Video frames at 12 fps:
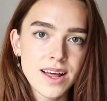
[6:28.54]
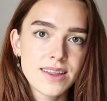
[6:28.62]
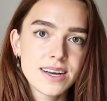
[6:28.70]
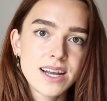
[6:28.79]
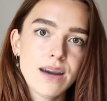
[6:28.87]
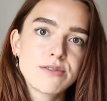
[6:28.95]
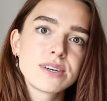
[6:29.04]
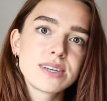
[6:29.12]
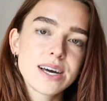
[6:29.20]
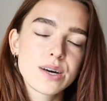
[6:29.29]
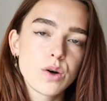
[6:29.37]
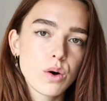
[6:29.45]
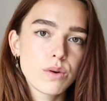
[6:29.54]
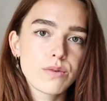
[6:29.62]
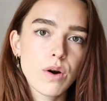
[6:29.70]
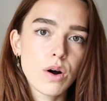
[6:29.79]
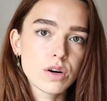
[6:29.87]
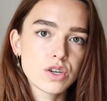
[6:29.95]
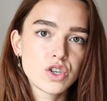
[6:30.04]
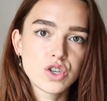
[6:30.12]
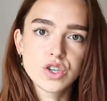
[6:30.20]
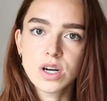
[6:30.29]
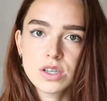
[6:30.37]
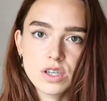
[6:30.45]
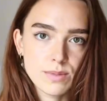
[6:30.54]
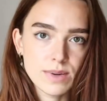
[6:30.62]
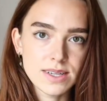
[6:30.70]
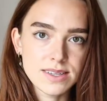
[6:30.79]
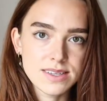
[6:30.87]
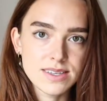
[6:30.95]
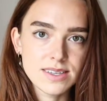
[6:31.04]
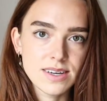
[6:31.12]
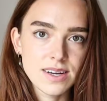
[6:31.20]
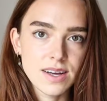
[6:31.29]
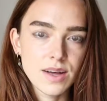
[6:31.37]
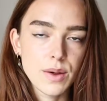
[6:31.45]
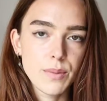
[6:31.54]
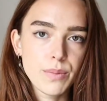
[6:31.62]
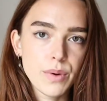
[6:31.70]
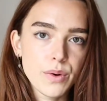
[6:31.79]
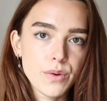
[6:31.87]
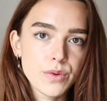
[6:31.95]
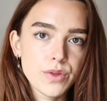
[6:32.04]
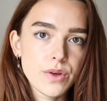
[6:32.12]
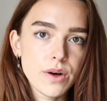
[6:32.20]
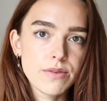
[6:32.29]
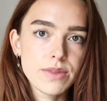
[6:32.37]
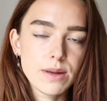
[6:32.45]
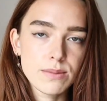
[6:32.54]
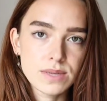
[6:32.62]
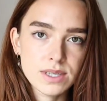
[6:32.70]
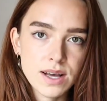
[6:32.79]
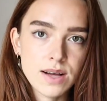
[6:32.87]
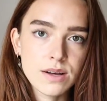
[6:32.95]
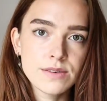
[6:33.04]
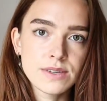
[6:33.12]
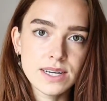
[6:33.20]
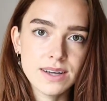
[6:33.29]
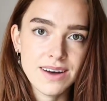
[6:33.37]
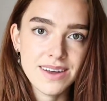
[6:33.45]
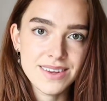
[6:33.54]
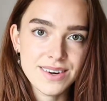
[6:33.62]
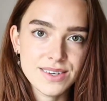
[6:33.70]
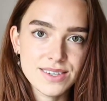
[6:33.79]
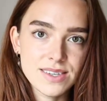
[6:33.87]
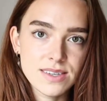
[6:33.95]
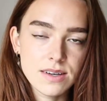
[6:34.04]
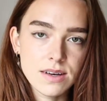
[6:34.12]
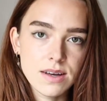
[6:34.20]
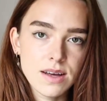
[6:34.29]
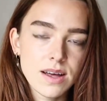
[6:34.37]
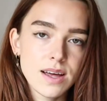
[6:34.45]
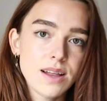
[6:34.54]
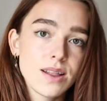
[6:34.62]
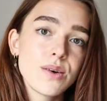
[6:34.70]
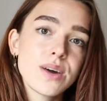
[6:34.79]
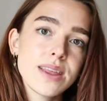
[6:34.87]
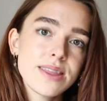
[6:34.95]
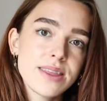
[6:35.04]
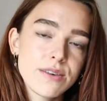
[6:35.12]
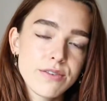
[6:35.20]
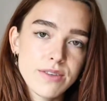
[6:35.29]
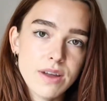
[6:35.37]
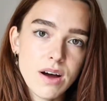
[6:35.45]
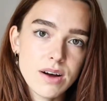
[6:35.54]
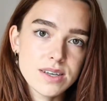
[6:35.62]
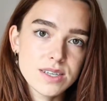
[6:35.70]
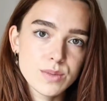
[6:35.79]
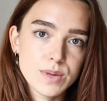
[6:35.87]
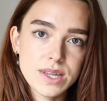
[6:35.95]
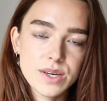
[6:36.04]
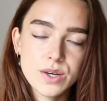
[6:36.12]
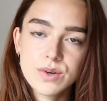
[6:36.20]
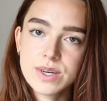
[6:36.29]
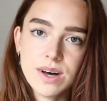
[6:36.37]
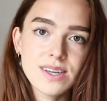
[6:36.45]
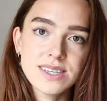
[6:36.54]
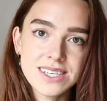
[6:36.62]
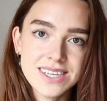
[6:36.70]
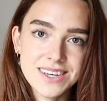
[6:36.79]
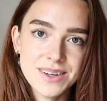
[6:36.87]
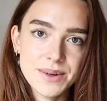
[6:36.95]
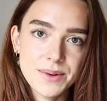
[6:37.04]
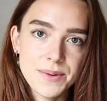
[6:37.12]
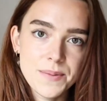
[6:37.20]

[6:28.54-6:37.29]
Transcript: They'd have to let go of harsh judgments, both of themselves and others, and look at their flaws with curiosity.